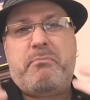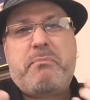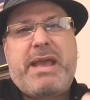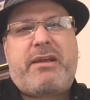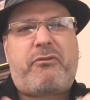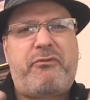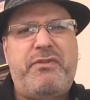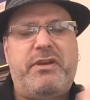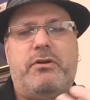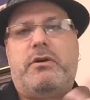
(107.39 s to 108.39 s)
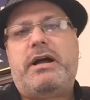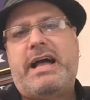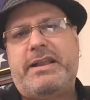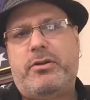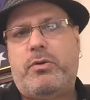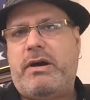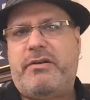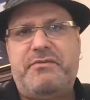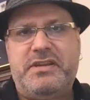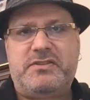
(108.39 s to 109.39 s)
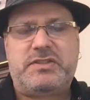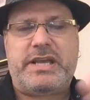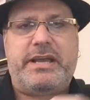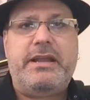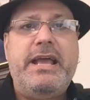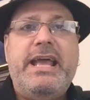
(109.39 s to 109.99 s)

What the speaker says: Maryville, I know, however you say it,